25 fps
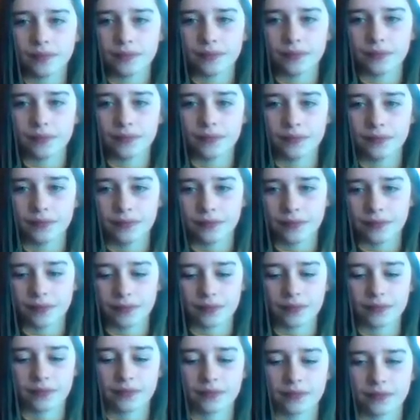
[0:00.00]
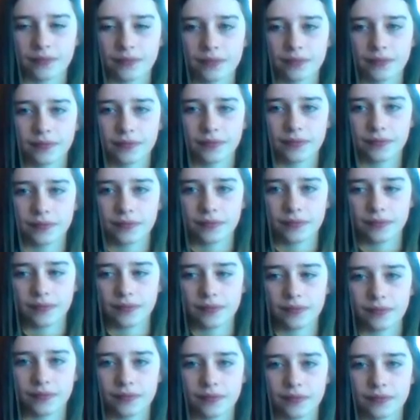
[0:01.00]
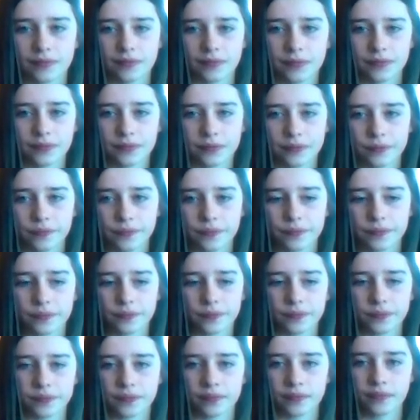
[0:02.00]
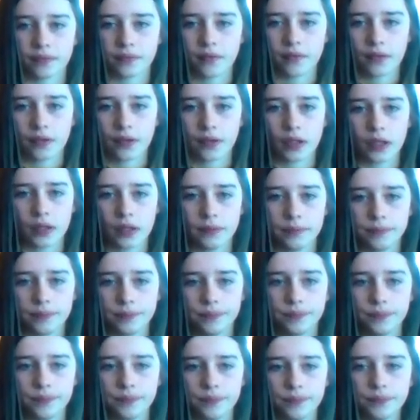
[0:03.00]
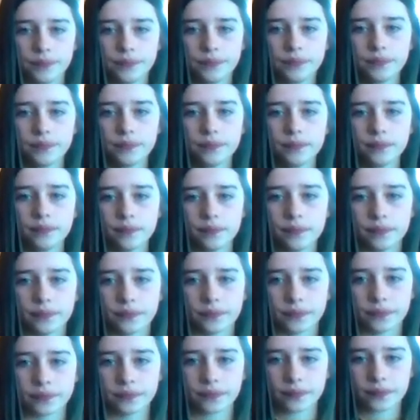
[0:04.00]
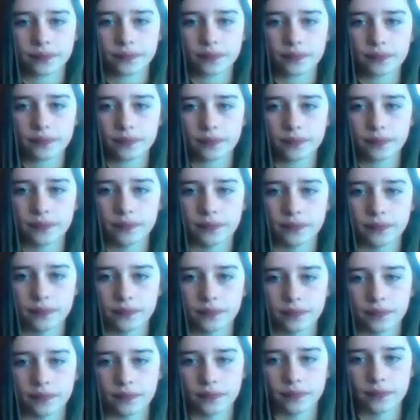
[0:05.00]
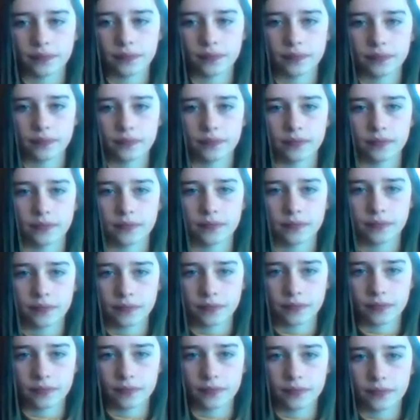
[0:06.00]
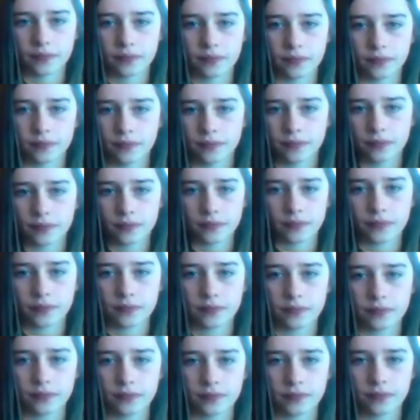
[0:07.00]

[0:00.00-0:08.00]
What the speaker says: (silent)